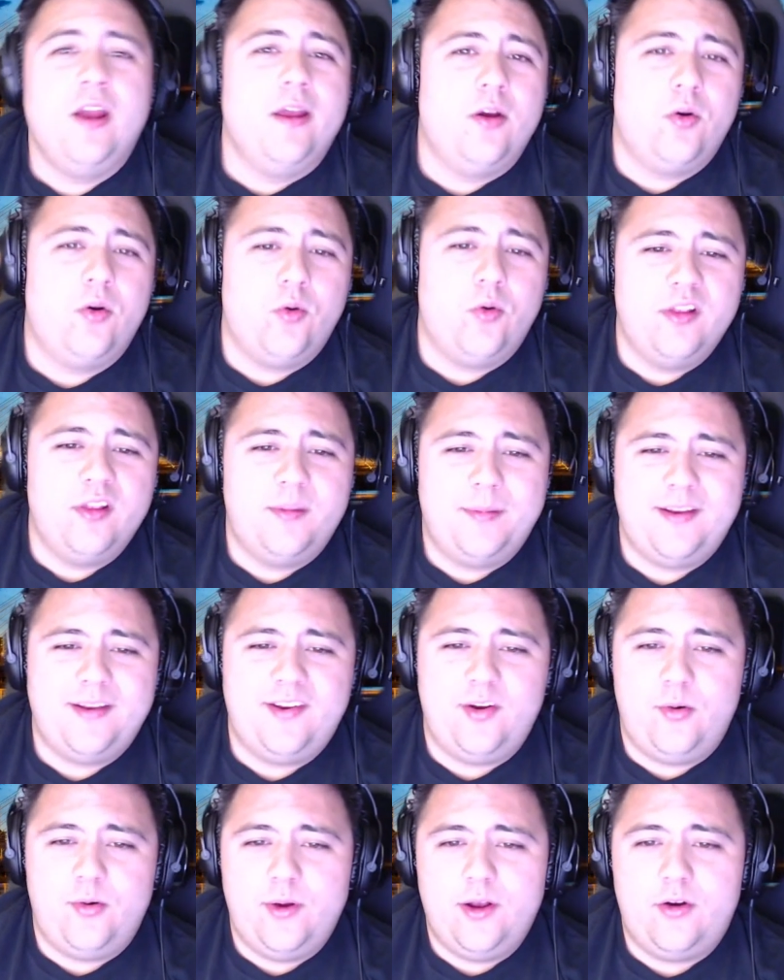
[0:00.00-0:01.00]
or the
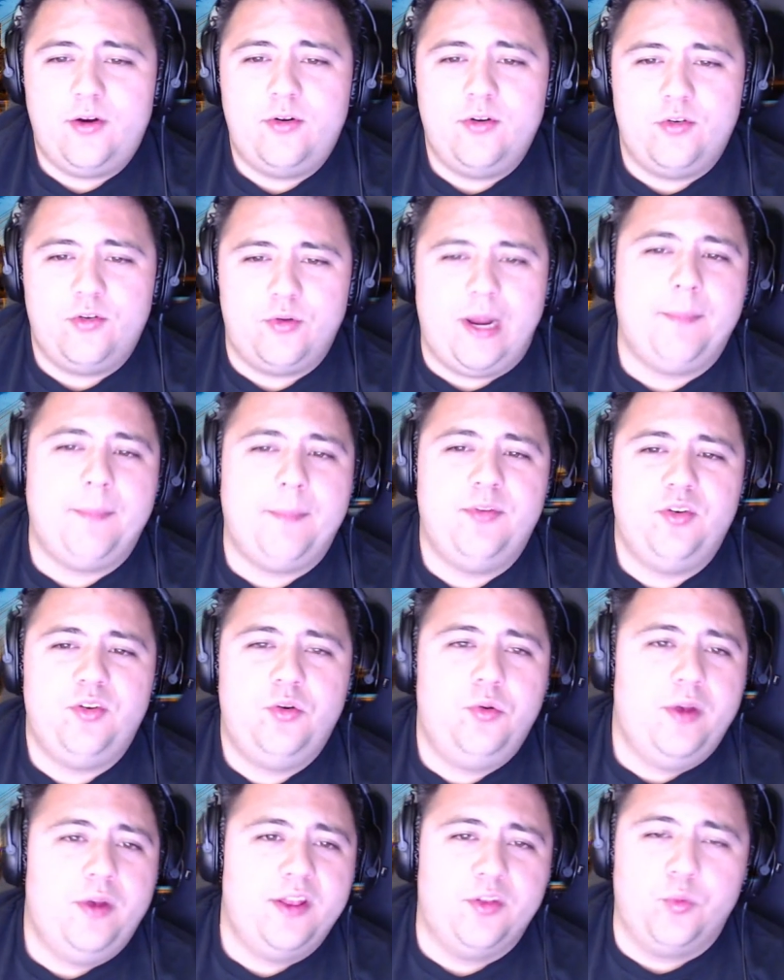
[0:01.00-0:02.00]
material grabs
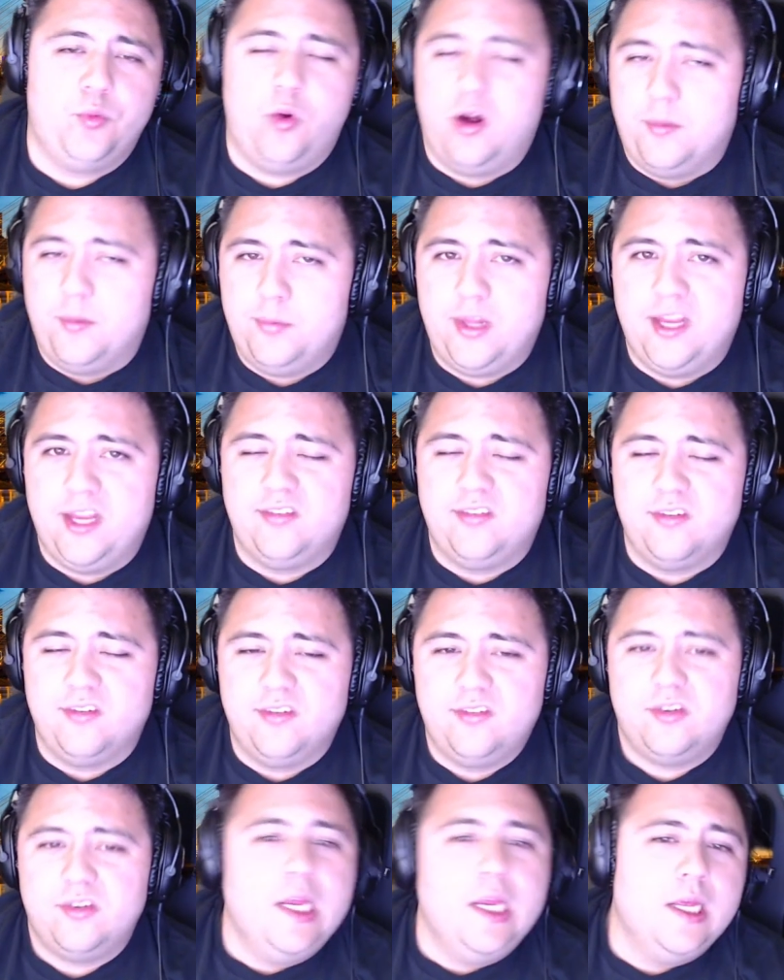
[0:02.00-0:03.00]
you in the wrong
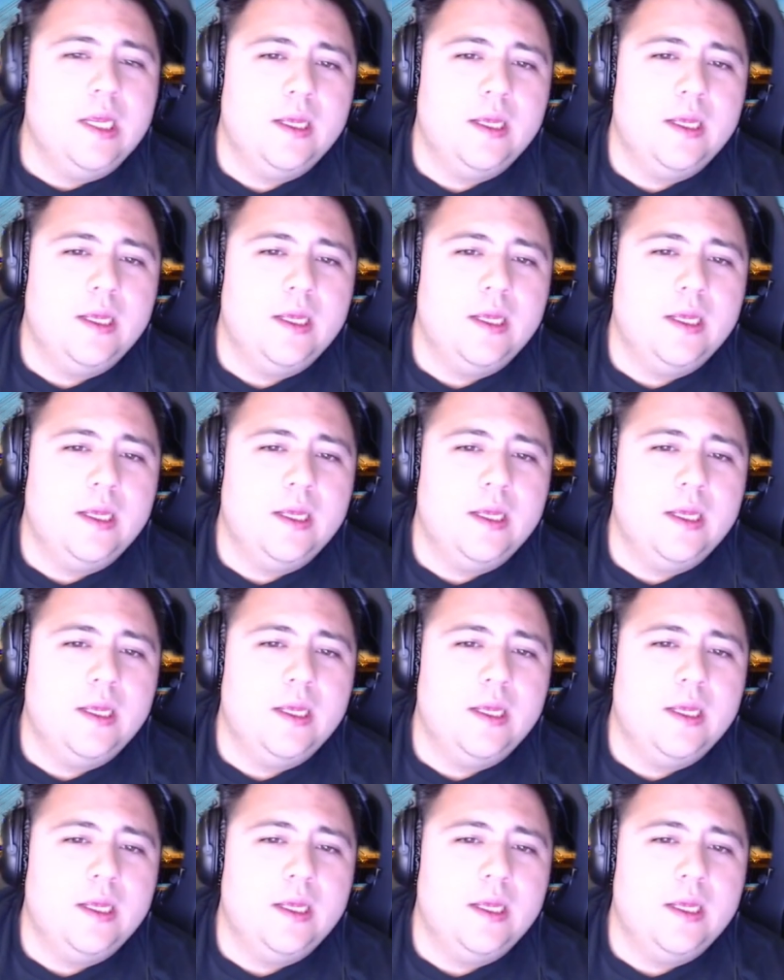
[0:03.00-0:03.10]
places.